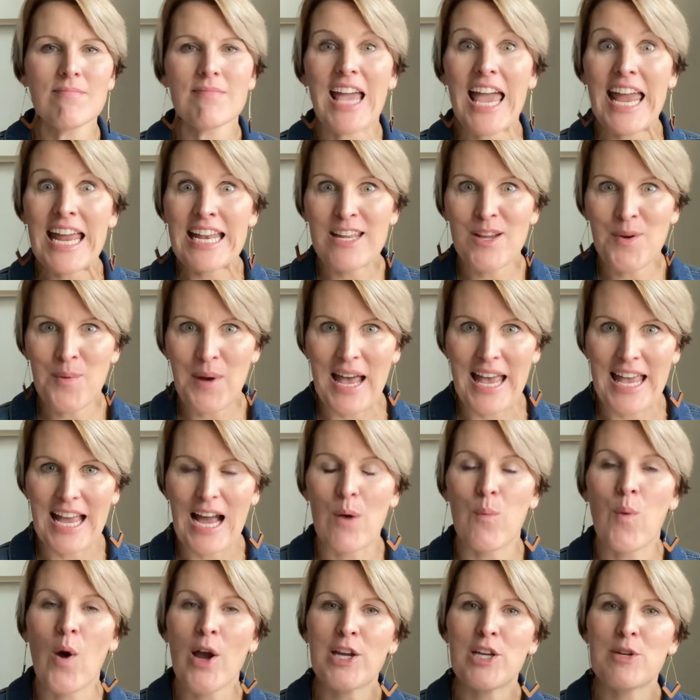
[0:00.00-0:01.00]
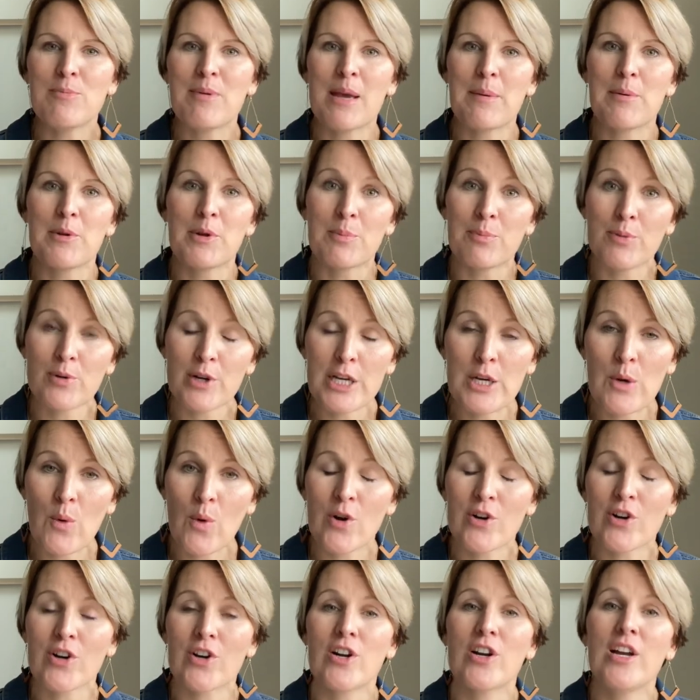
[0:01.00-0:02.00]
Anyway, I want you to be able to
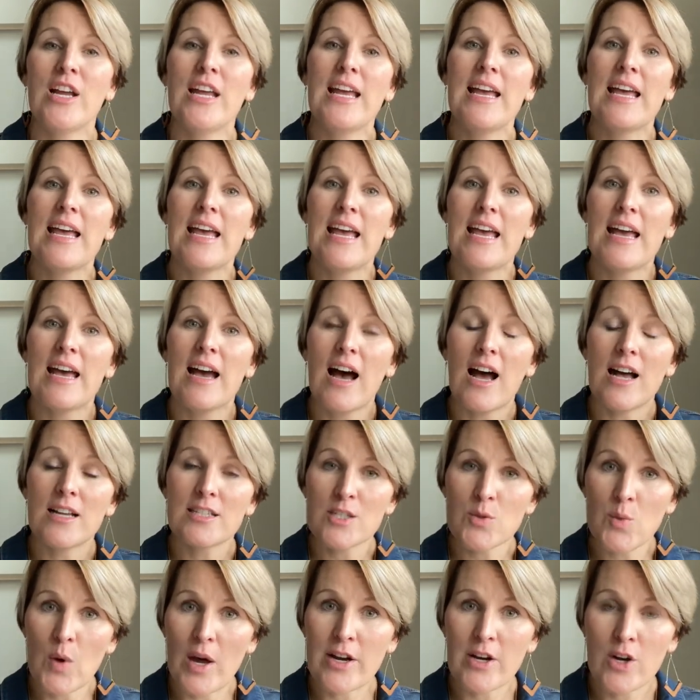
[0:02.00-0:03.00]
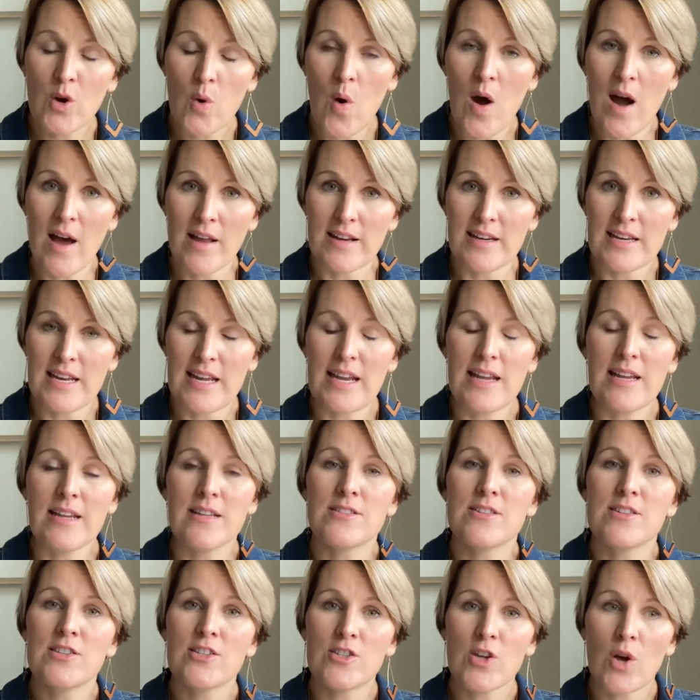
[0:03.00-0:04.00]
pre-order a sweater quantity
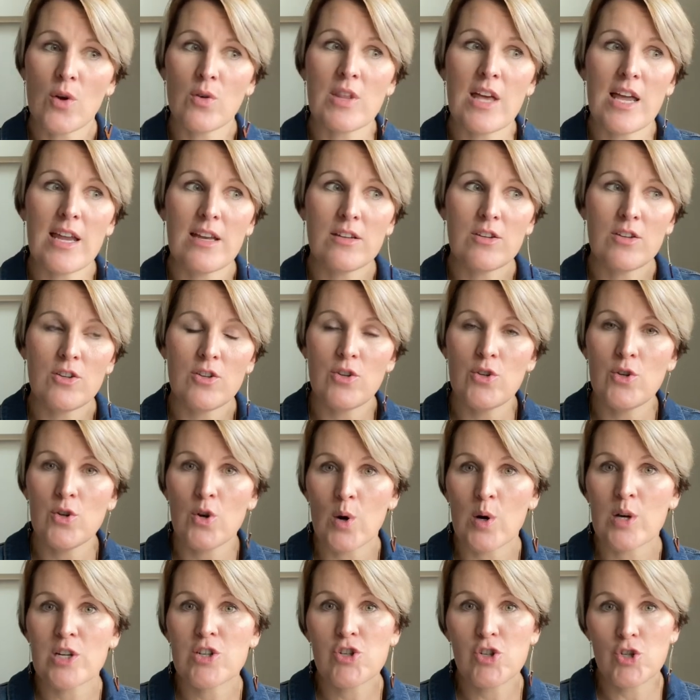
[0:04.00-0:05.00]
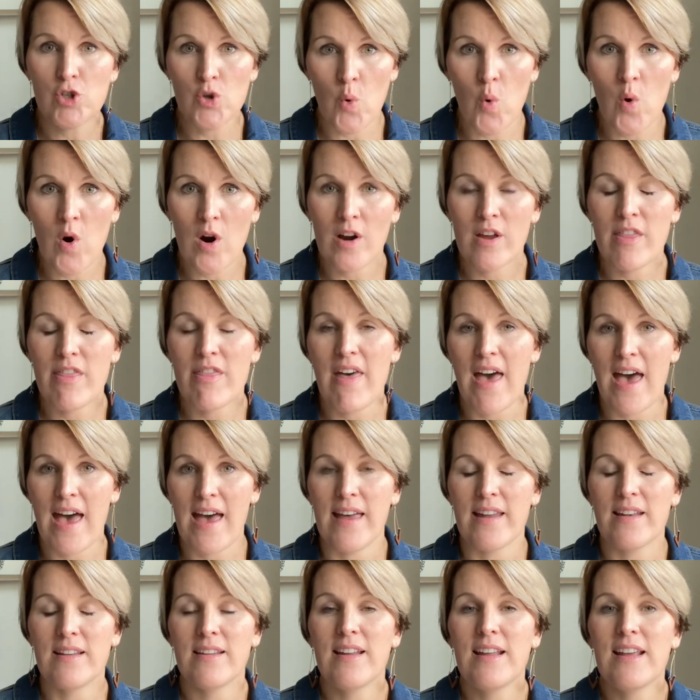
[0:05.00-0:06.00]
so that you're sure
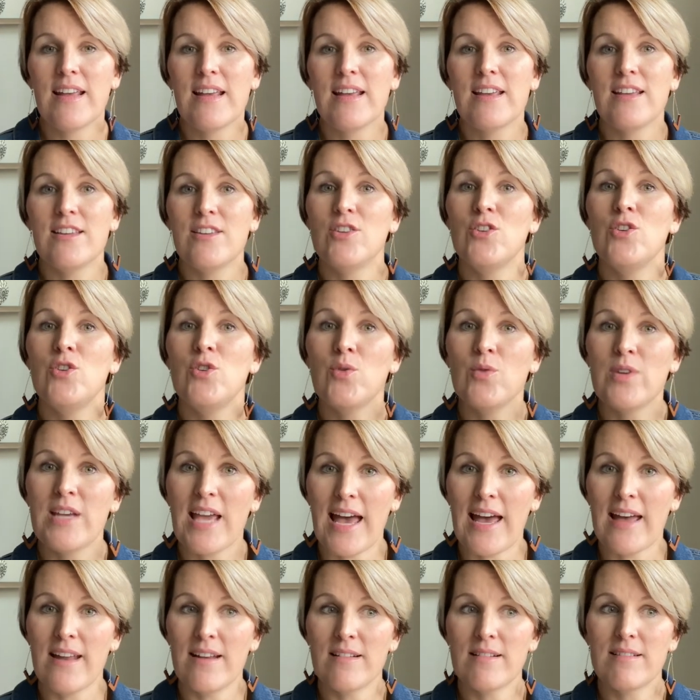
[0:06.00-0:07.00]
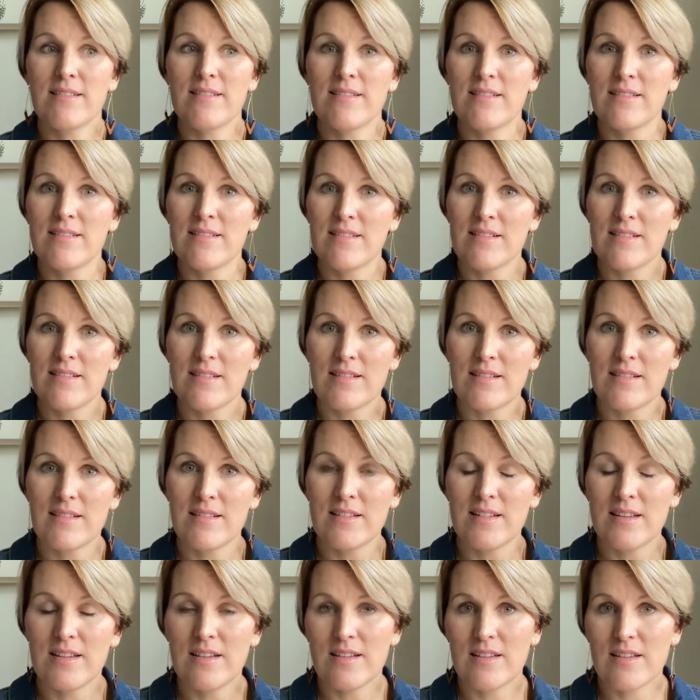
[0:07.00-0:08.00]
that you get
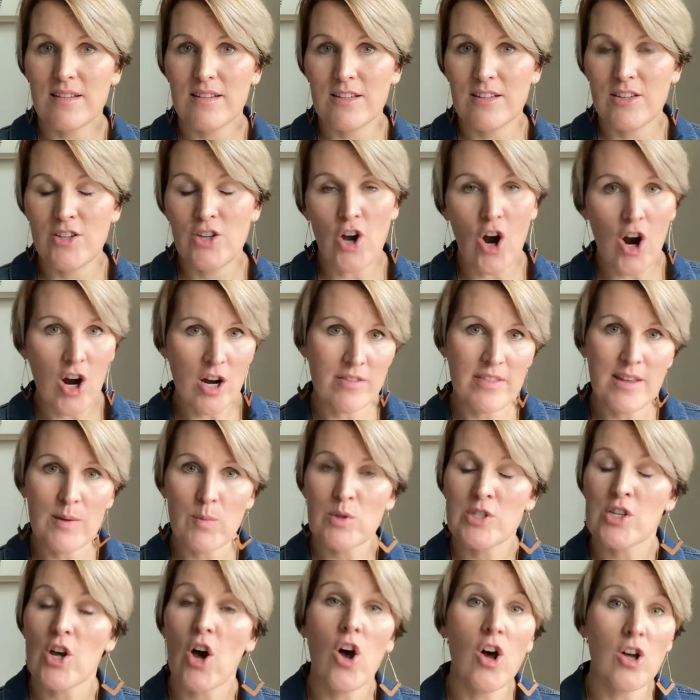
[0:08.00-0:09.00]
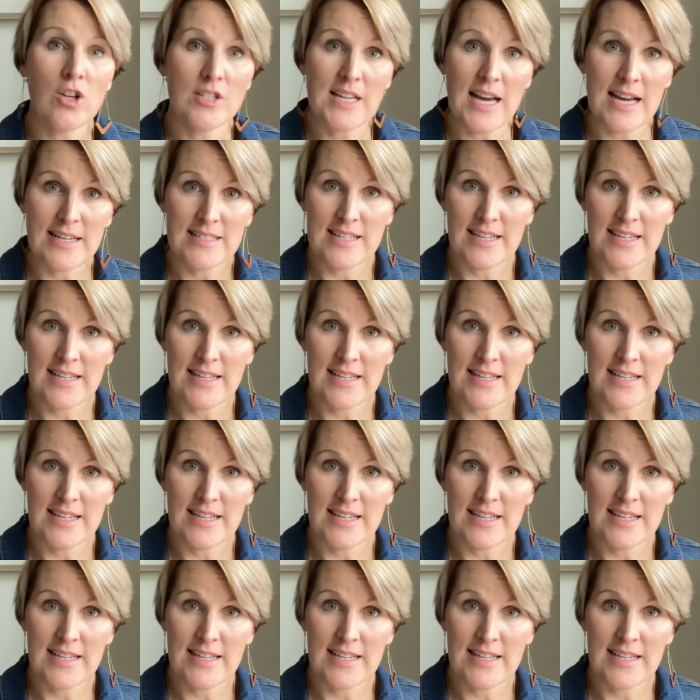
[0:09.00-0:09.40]
yarn that was all dyed